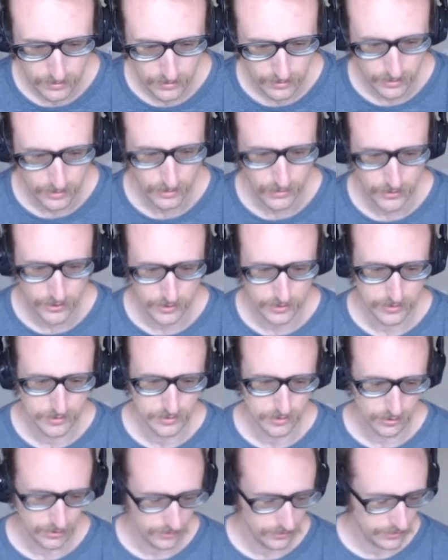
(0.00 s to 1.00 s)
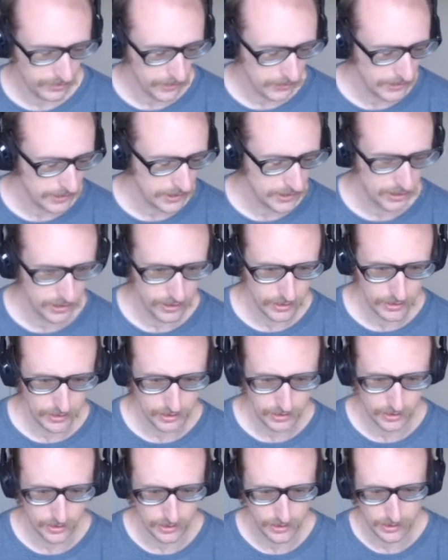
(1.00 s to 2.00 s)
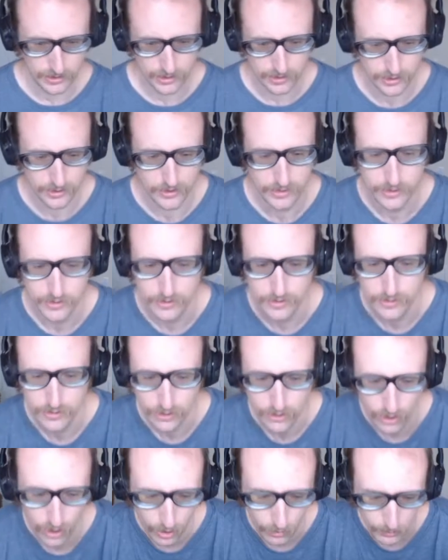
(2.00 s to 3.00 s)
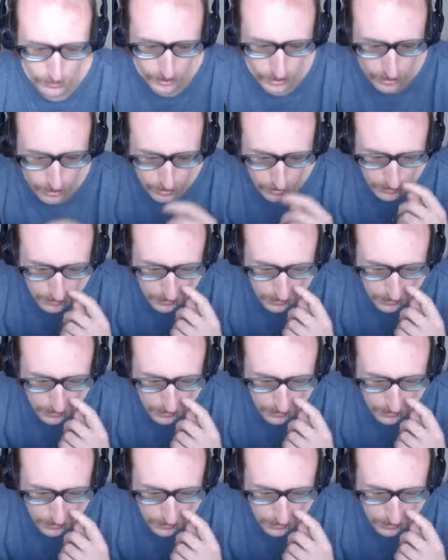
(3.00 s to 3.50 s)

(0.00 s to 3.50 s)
Okay, so now I can click call me,